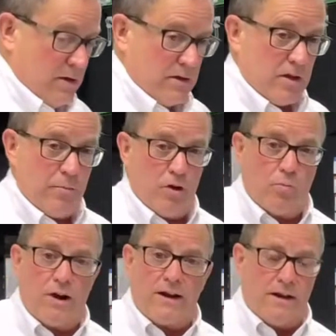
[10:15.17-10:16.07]
The
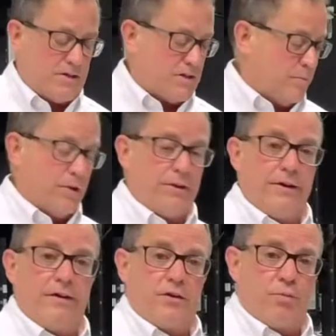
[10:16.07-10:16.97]
Billbreaker has the
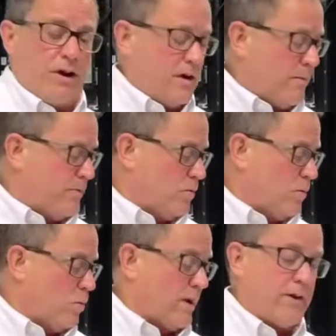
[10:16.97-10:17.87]
ability to break up to a
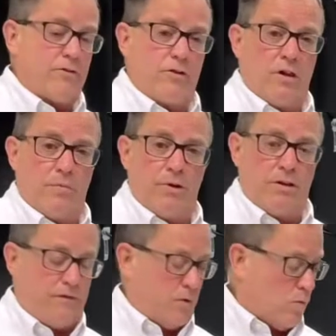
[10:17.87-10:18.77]
$100 bill
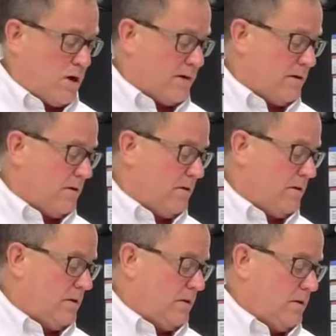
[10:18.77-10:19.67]
if you want.
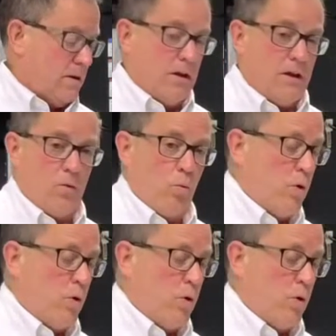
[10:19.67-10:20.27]
We